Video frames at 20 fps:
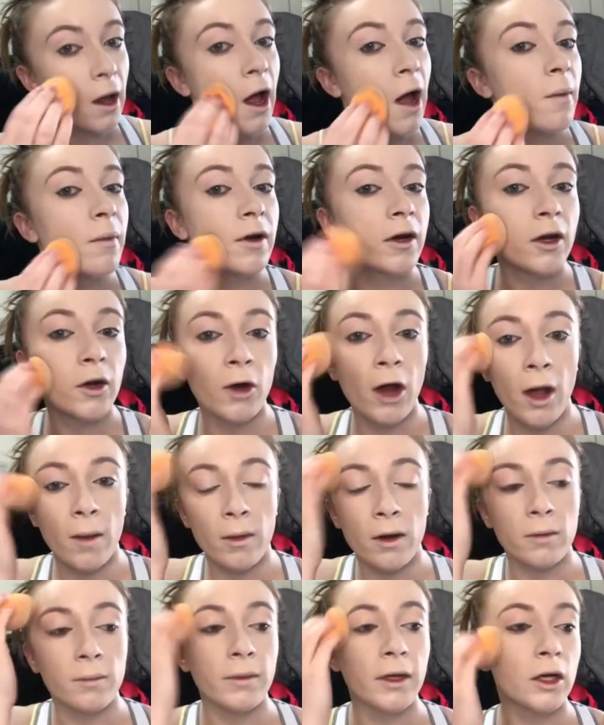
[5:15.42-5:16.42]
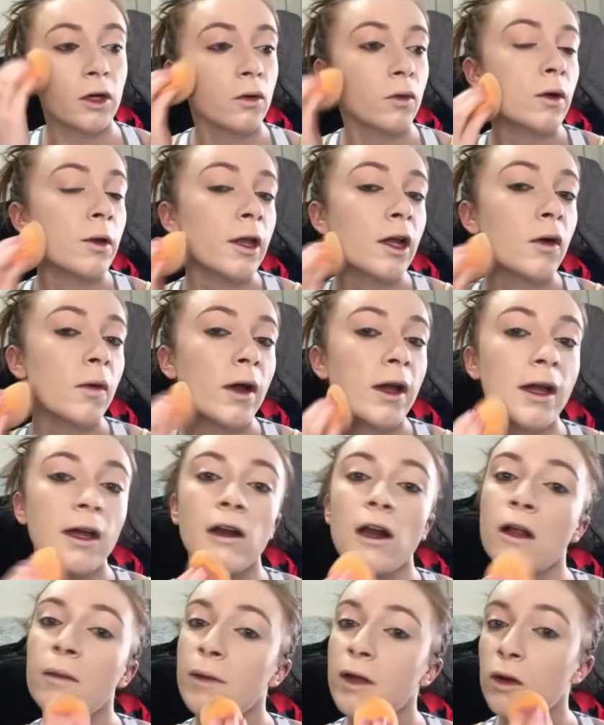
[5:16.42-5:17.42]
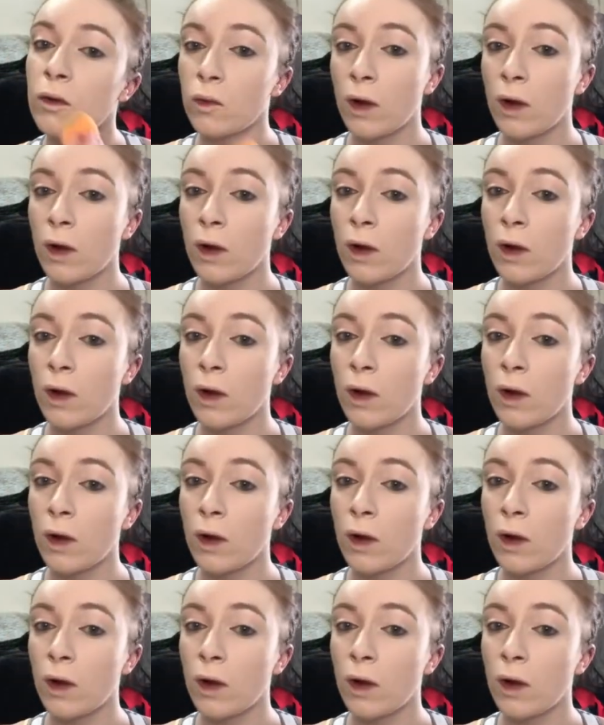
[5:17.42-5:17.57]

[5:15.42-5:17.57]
I'm gonna grab a mirror really quick and I'll be